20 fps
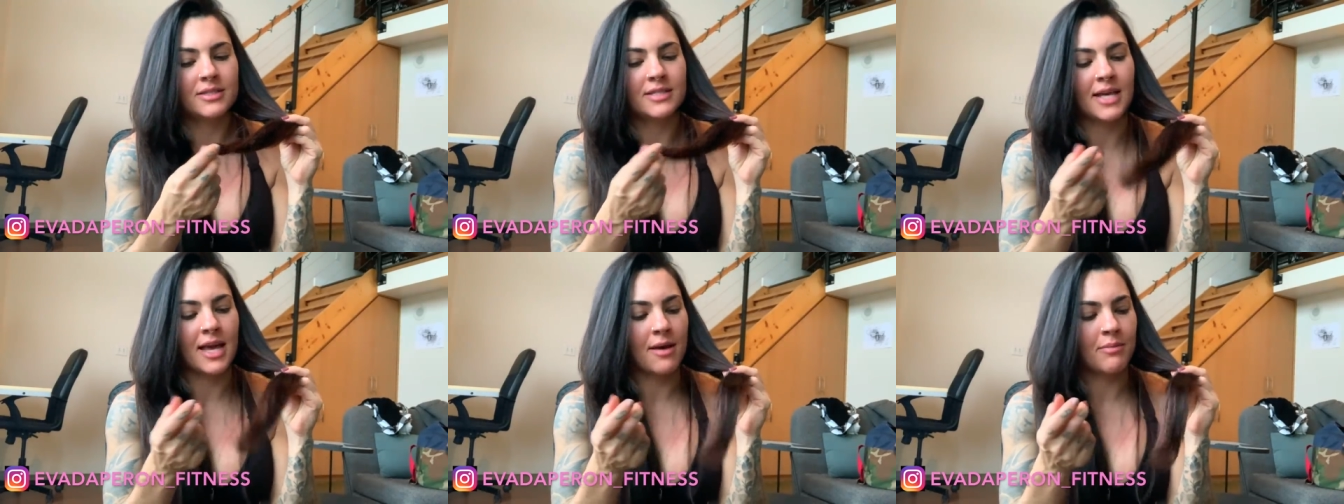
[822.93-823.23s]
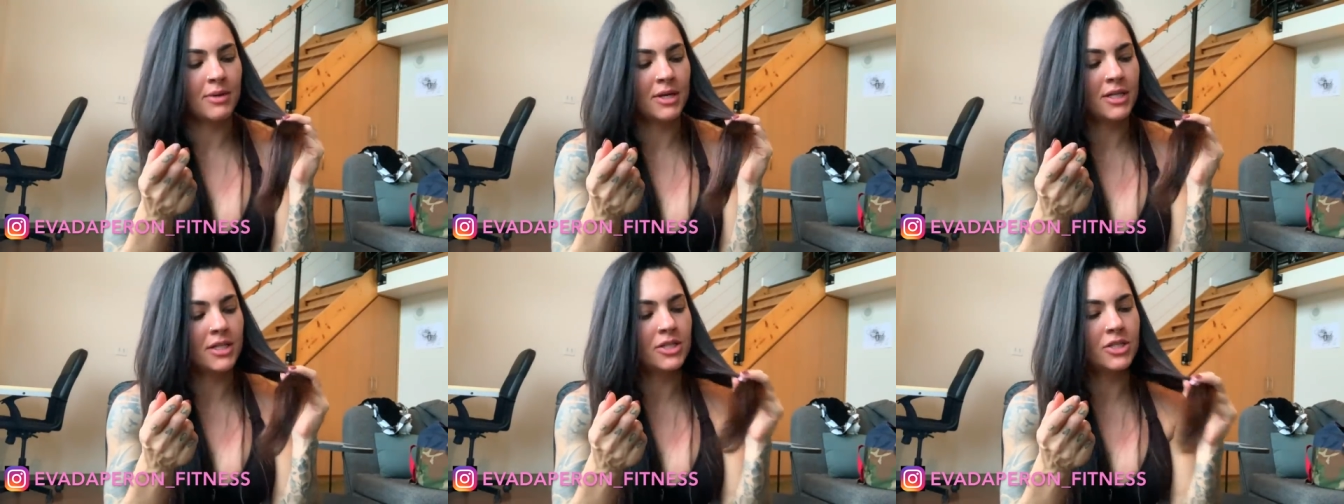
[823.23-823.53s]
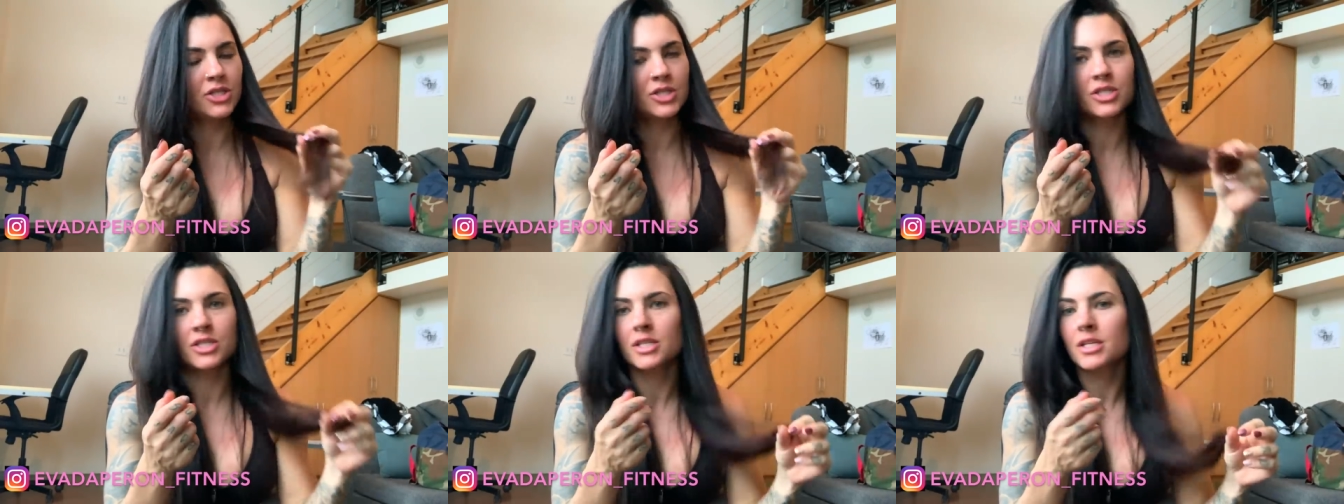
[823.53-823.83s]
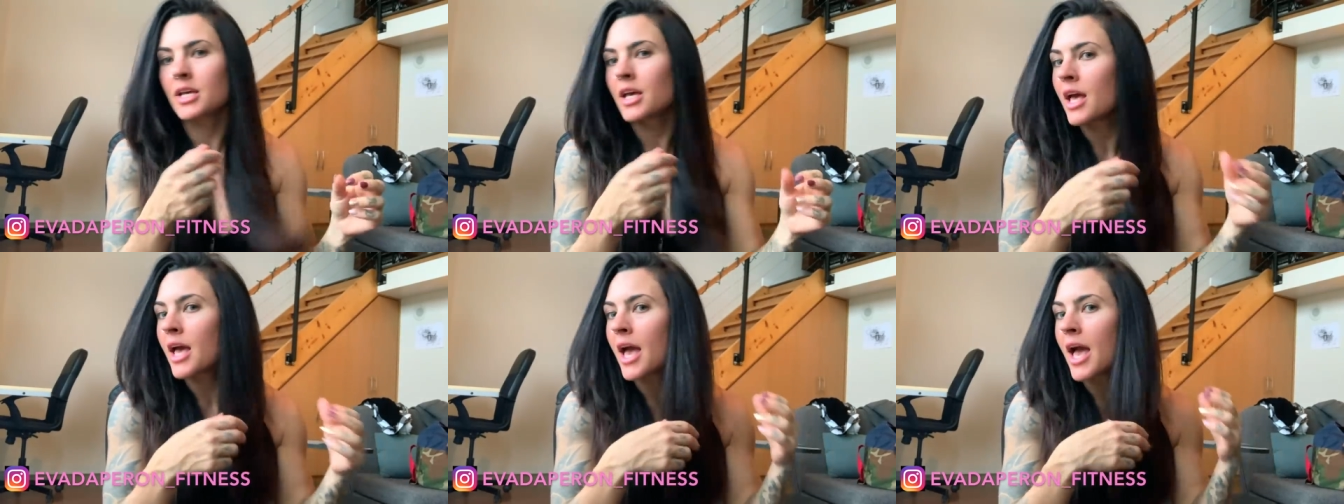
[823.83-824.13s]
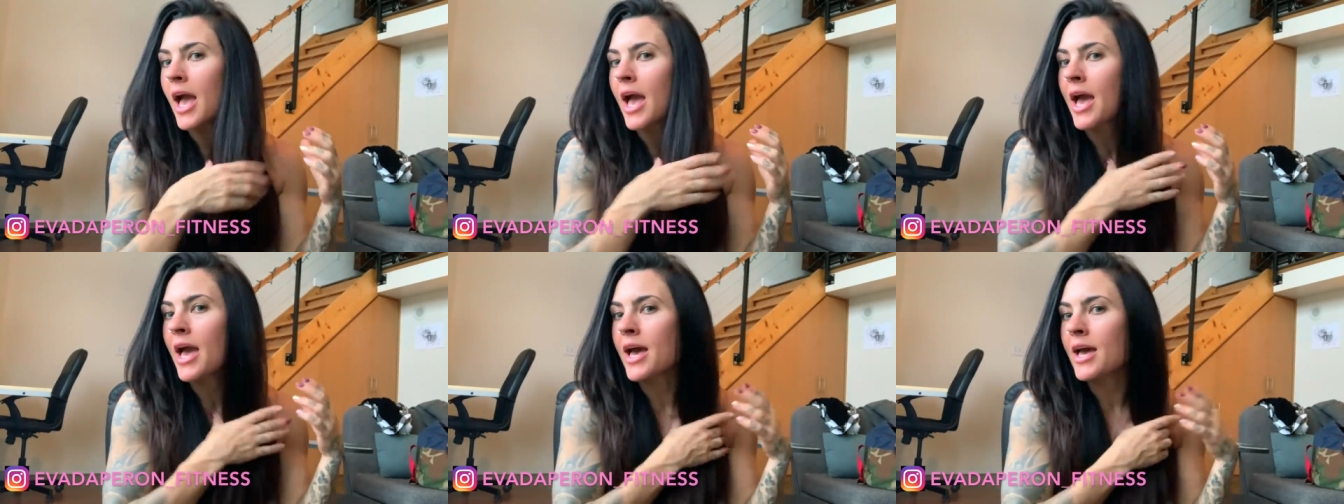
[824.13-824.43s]
damaged,
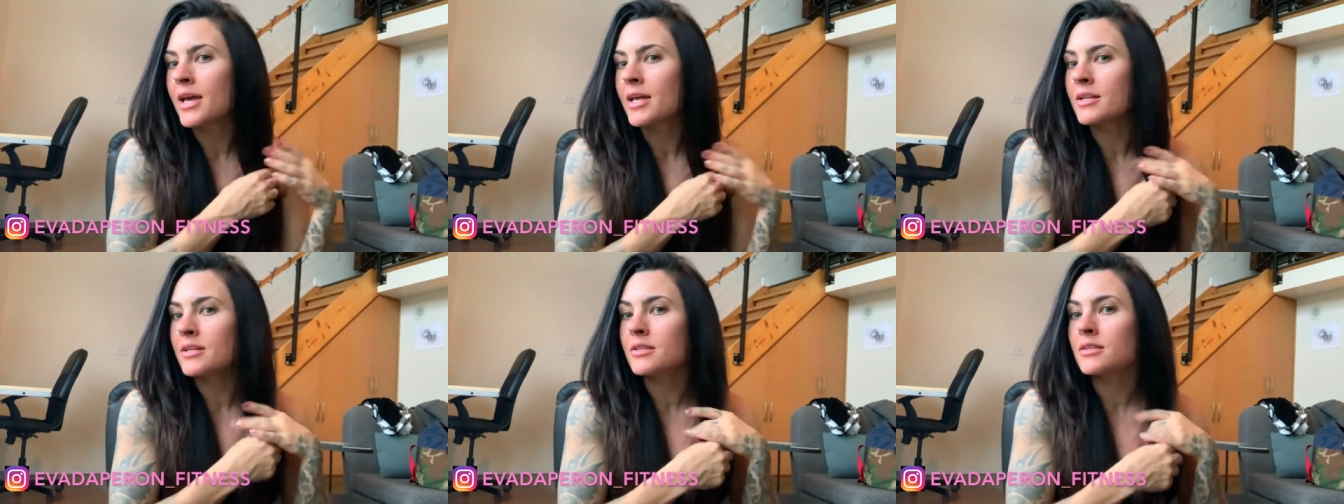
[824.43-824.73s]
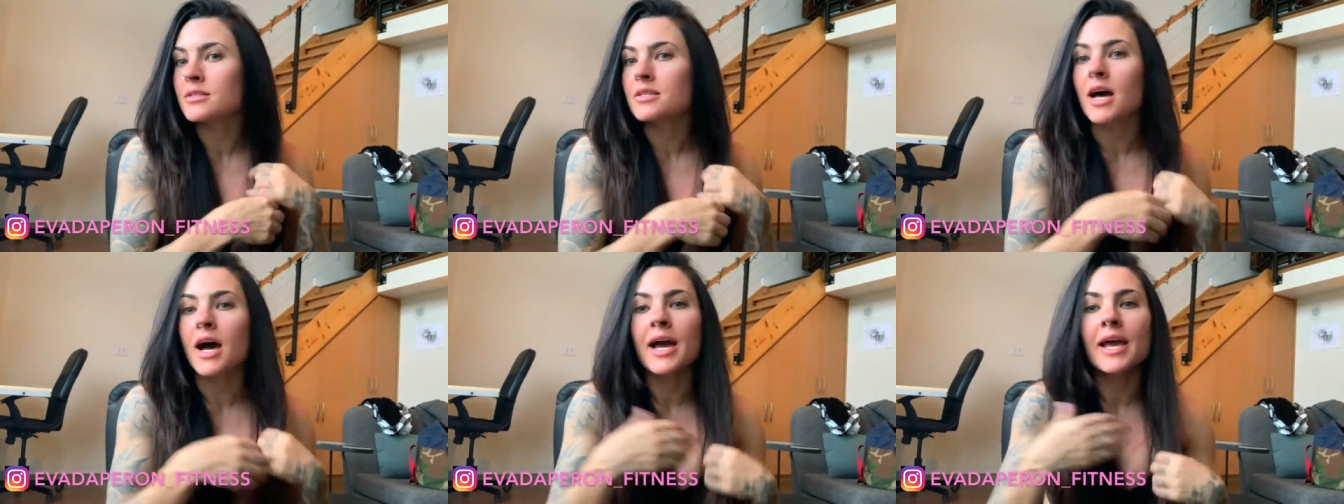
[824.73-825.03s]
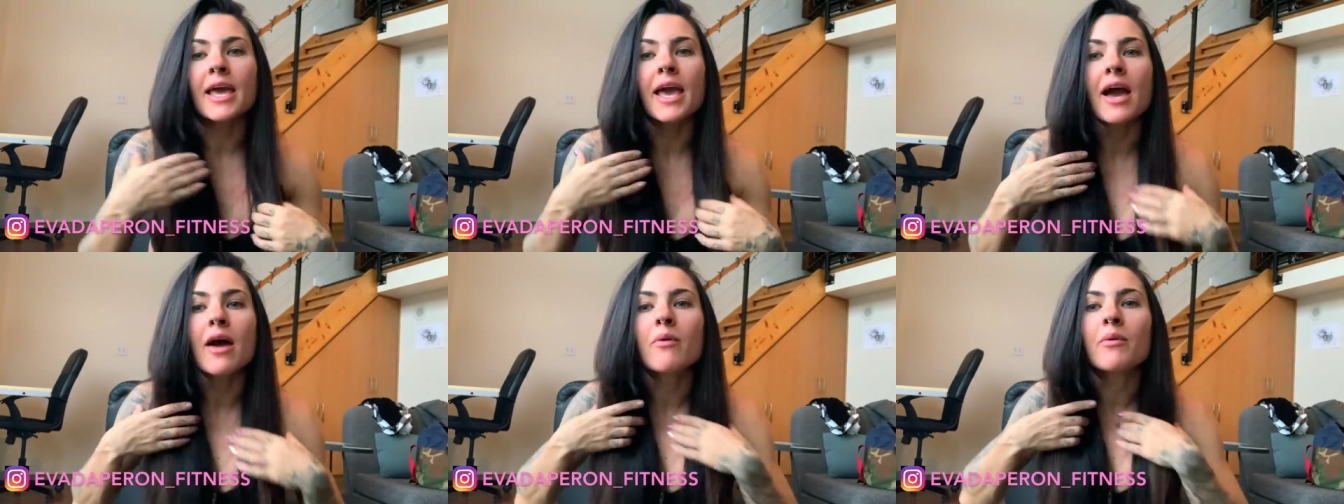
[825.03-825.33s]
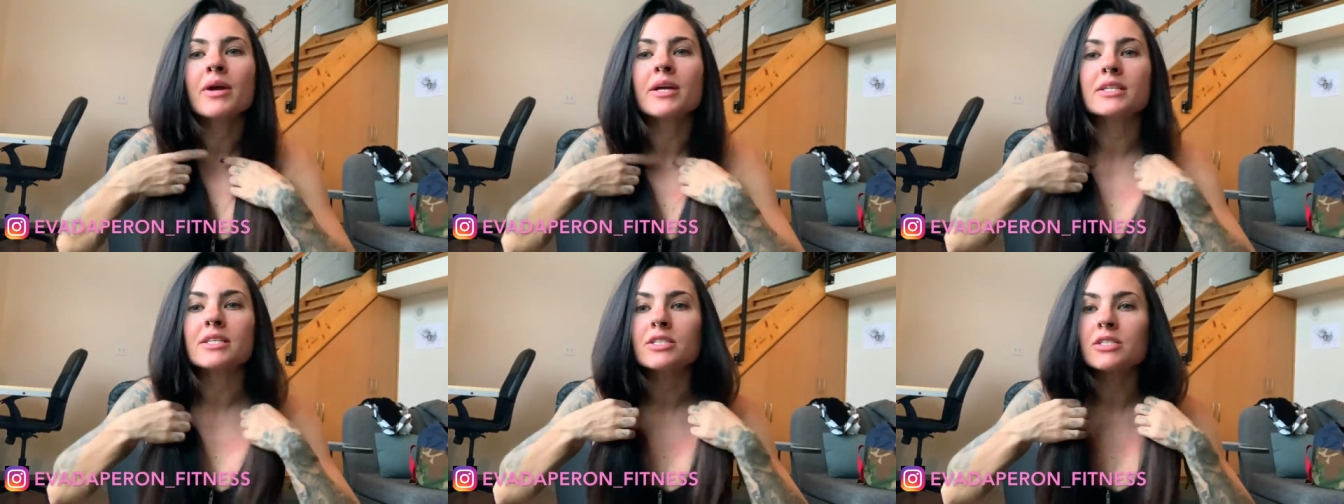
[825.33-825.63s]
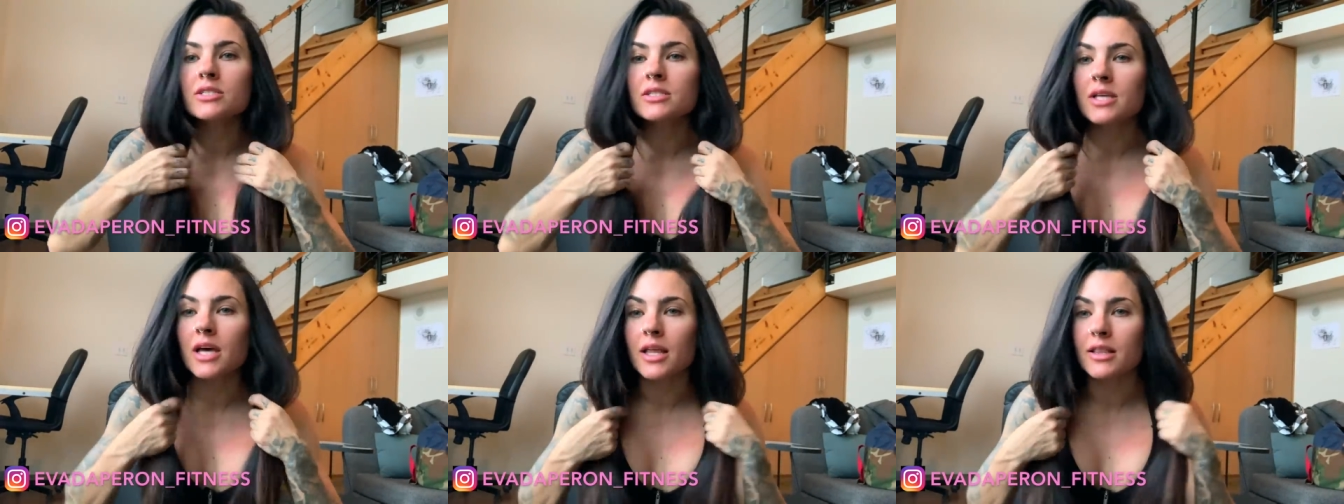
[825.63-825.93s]
and I can't wait to
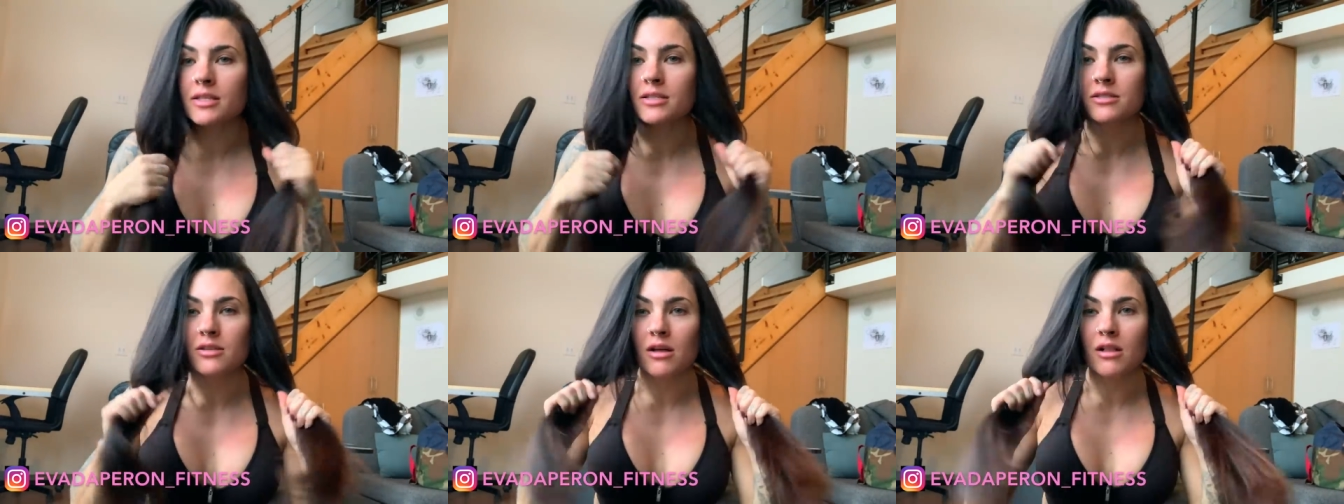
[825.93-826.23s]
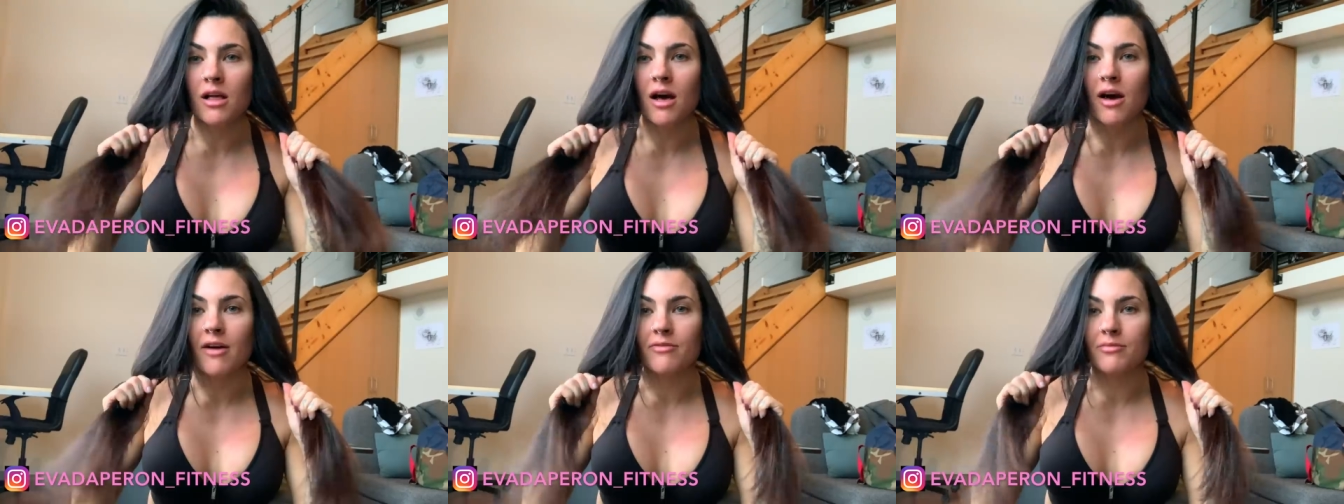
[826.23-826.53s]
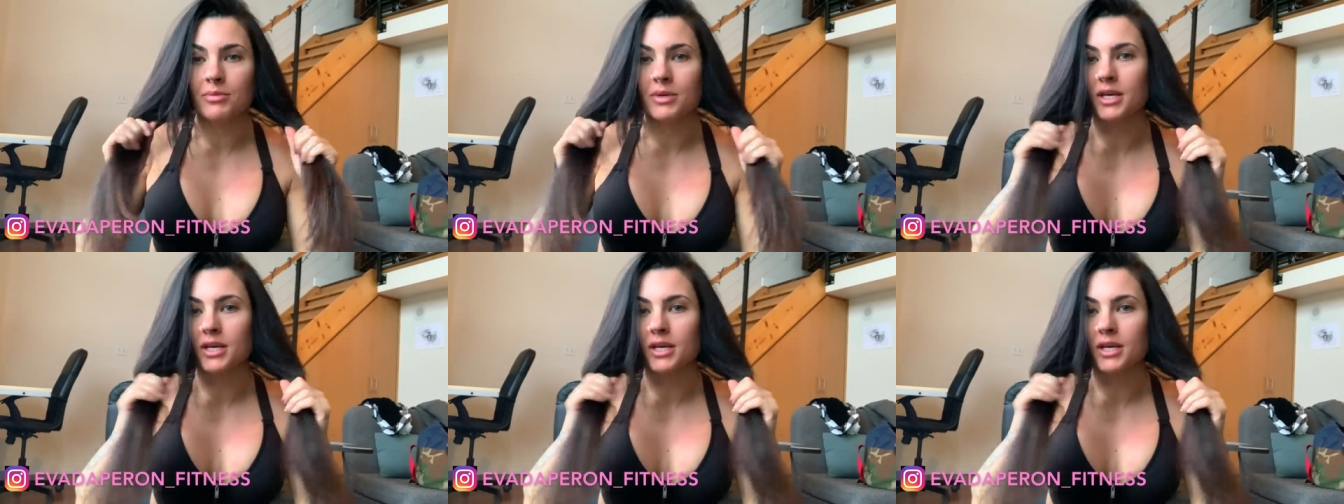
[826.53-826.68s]
just cut this all off,